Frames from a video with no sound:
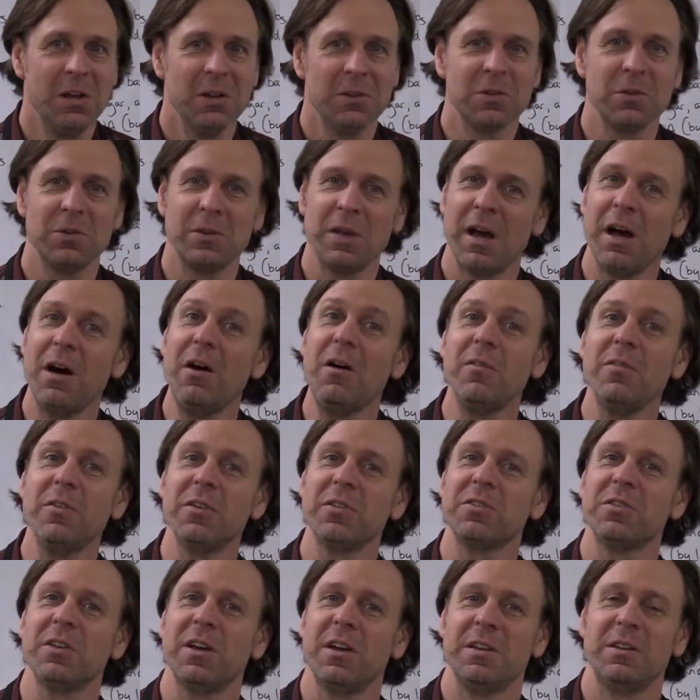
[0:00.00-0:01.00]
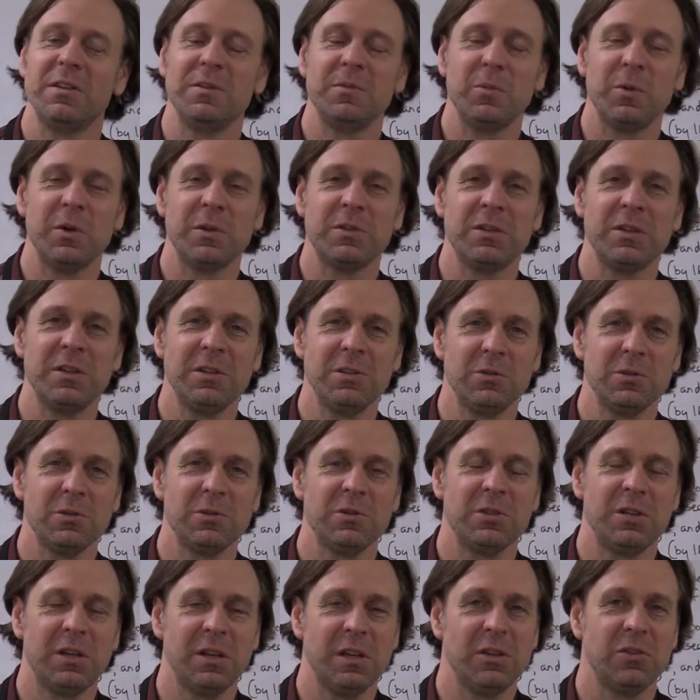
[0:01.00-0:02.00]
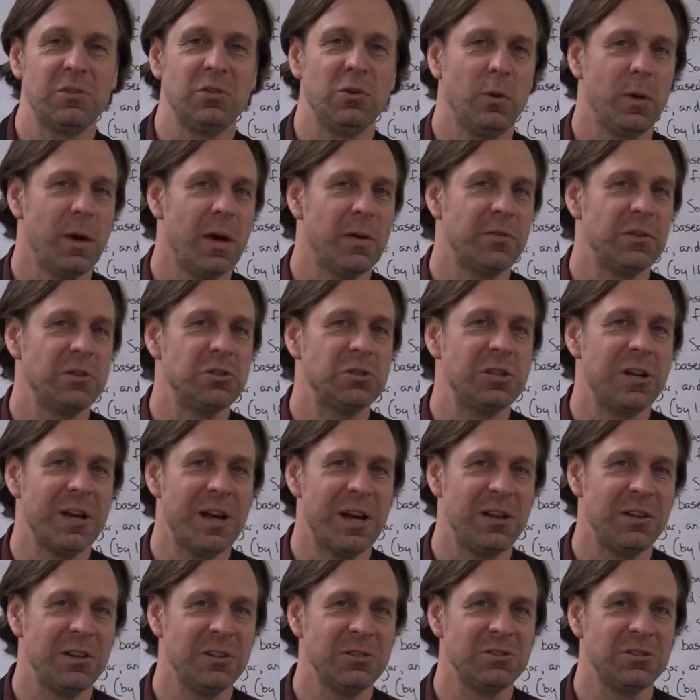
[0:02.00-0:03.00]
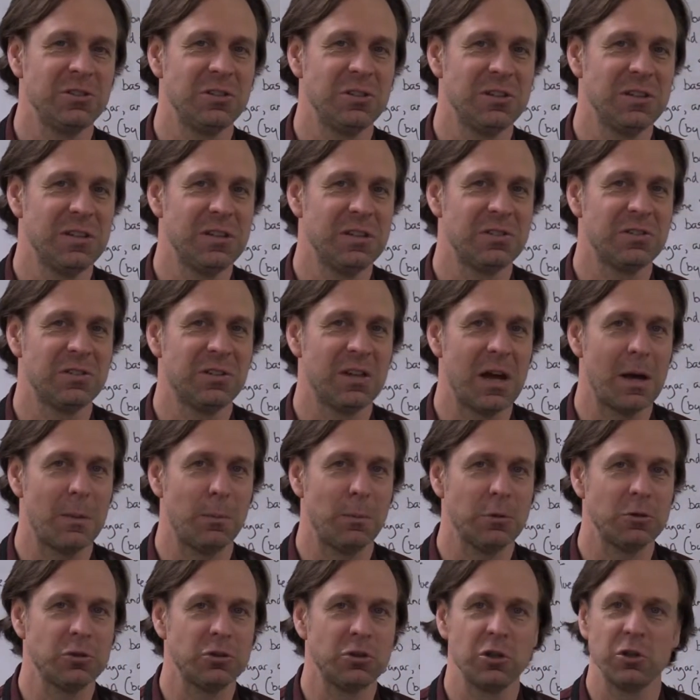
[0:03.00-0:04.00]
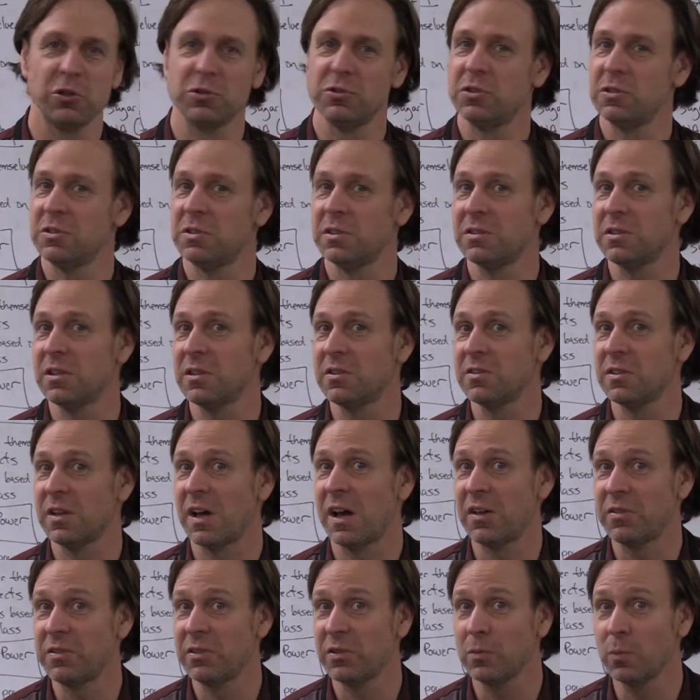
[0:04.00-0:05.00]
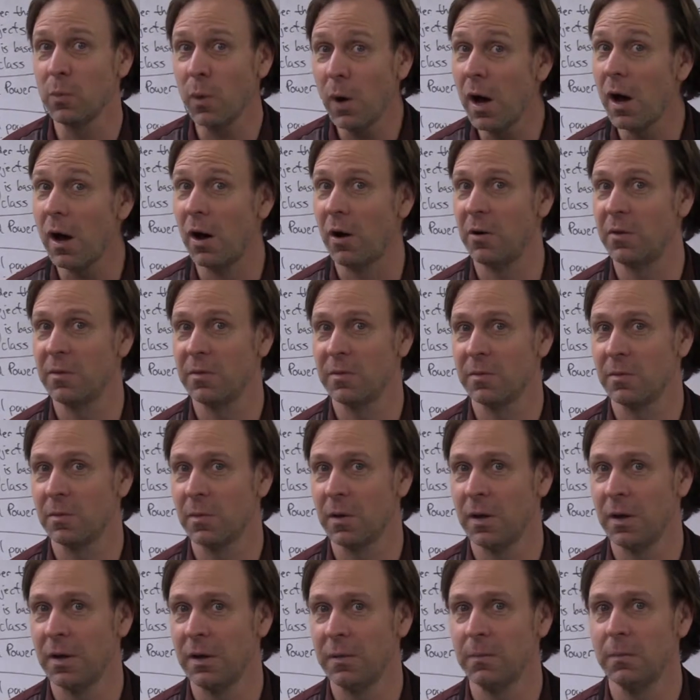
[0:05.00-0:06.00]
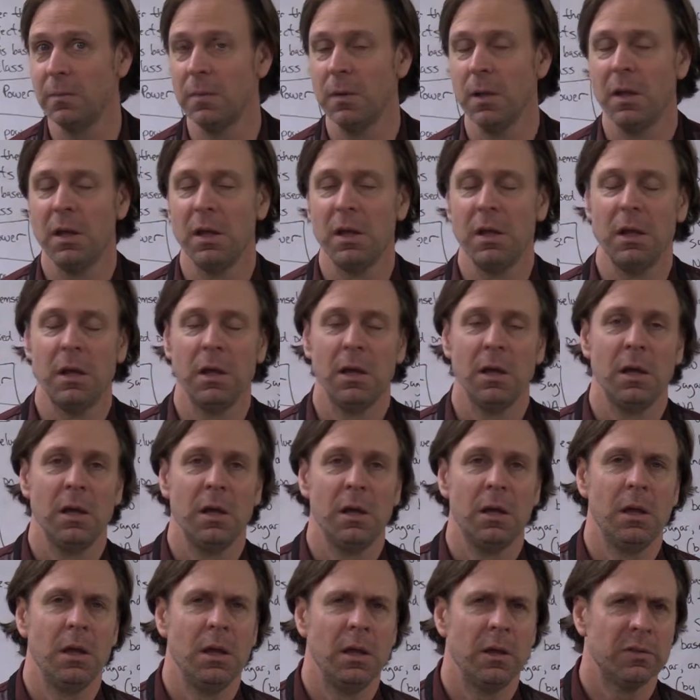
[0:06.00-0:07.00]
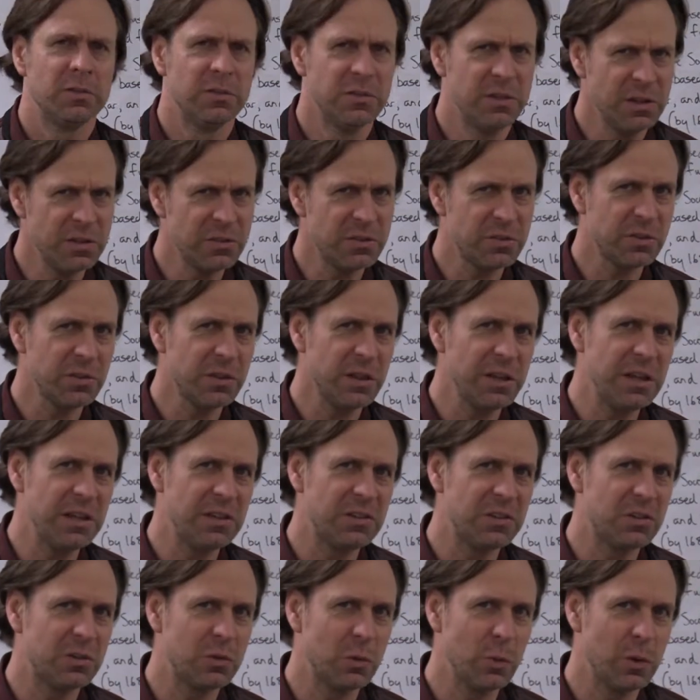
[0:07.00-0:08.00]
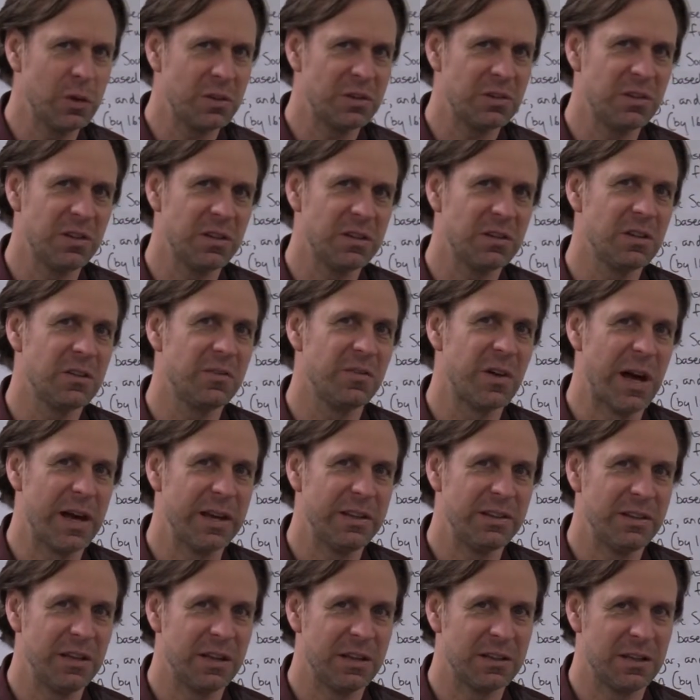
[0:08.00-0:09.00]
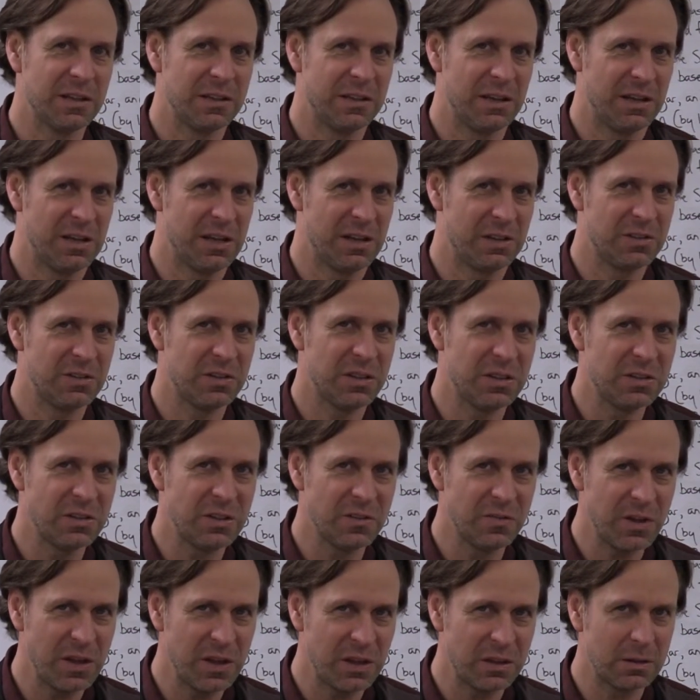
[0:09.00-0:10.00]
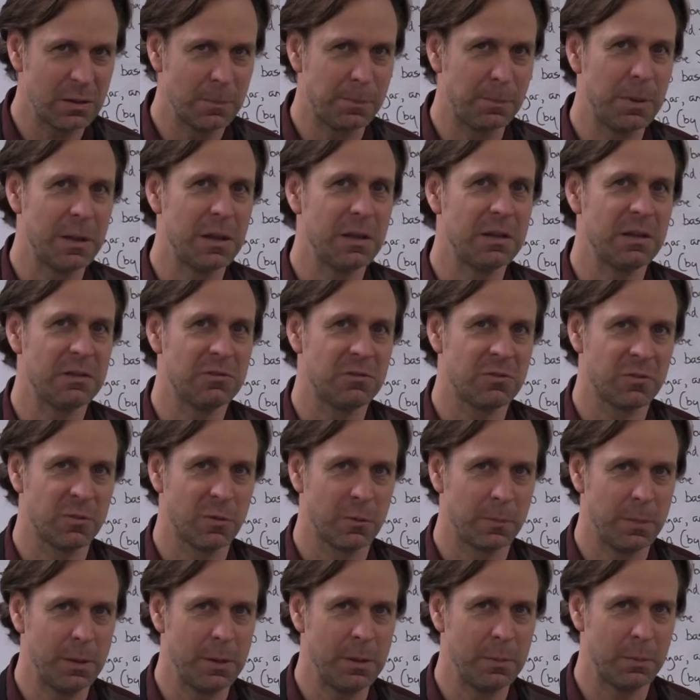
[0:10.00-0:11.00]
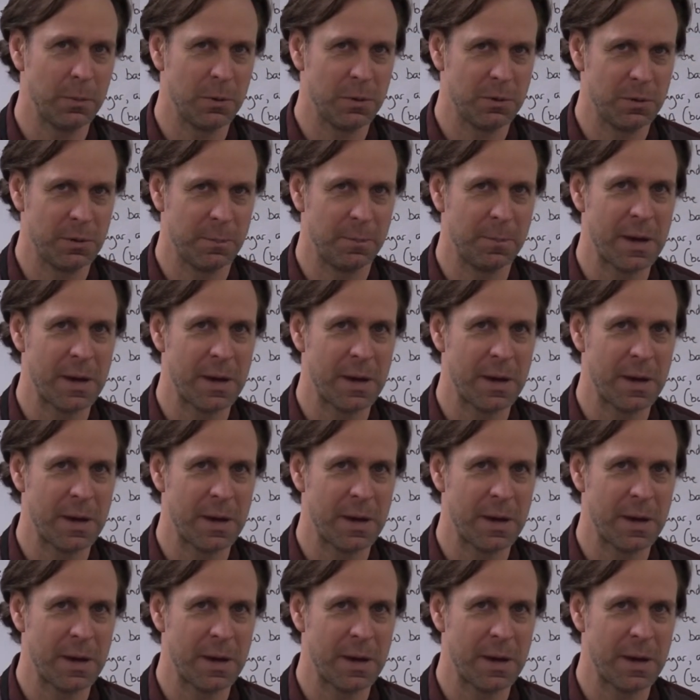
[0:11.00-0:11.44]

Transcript: So now all of a sudden, what's interesting is you have a challenge to the established churches in the South as well, right? This leads to a sense of identity, a sense of independence for people in the